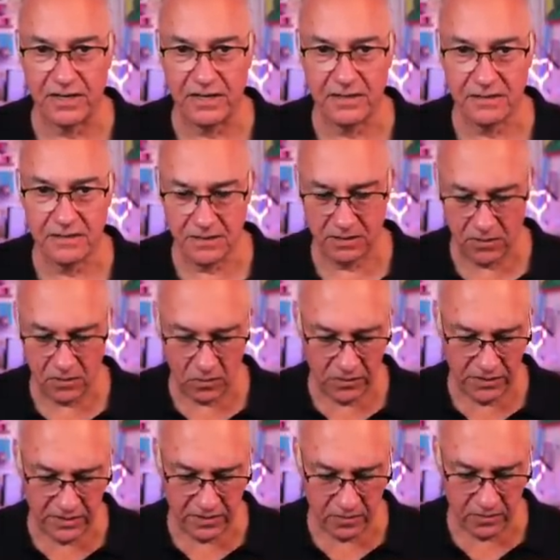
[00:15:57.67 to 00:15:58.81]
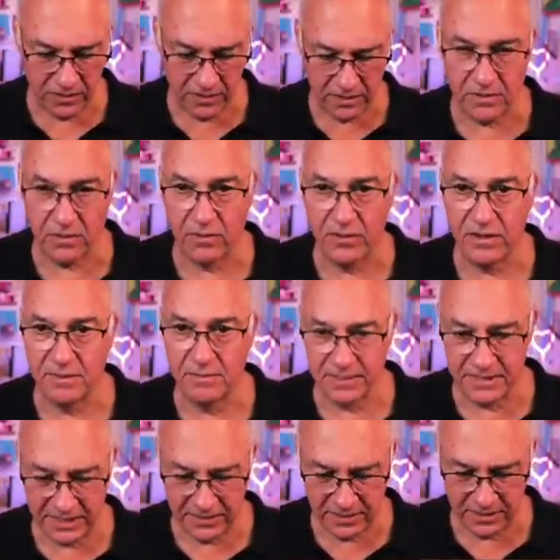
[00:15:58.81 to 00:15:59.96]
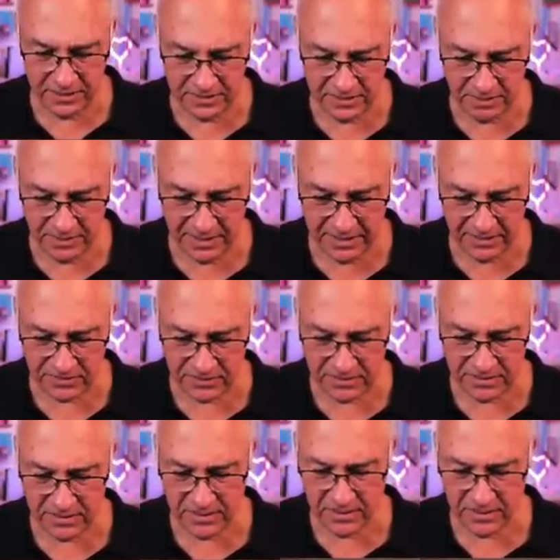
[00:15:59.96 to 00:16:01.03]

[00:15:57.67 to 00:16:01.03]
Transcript: You can get tofu or you, can, or you can or you can pretend that it's something else.